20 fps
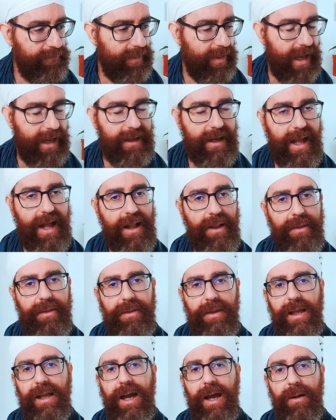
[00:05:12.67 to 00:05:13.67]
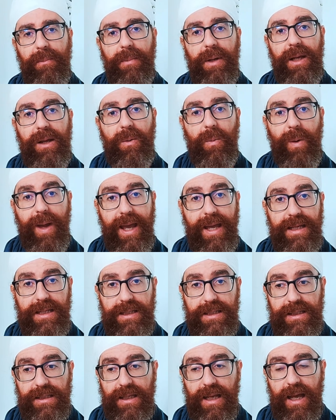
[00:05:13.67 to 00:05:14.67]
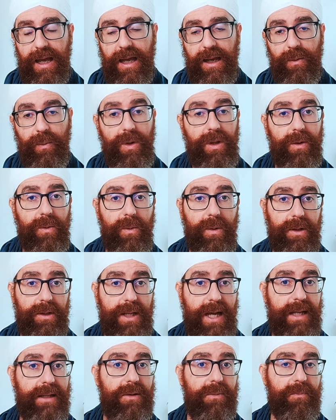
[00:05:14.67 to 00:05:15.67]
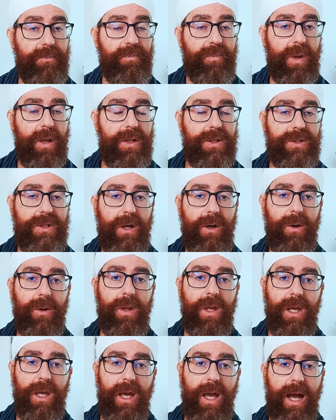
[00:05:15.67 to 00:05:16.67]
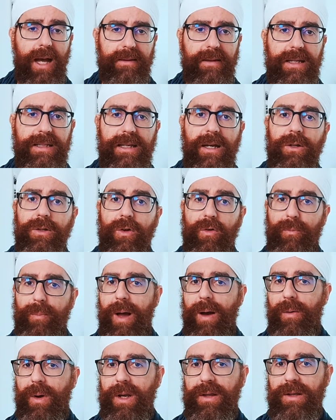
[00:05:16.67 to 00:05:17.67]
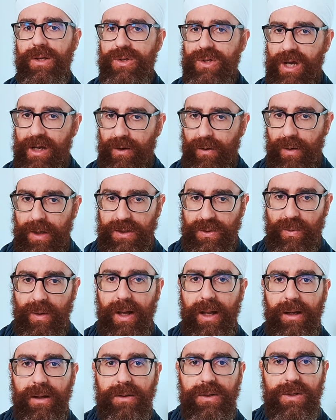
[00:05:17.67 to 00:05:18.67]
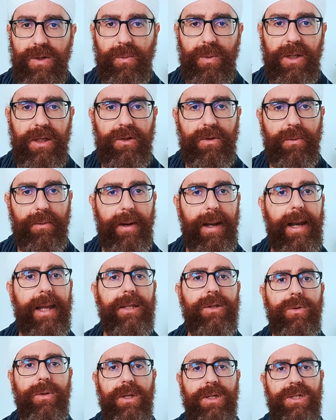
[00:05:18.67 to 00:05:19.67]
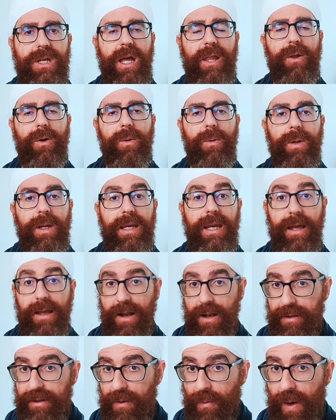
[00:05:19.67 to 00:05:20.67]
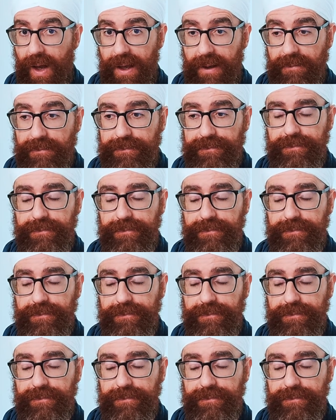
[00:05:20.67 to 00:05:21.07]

unhealthy karmic ways, and we don't want that. So, and there is a lot of power in the shadow as well, so we need to relate to the shadow in a healthy way.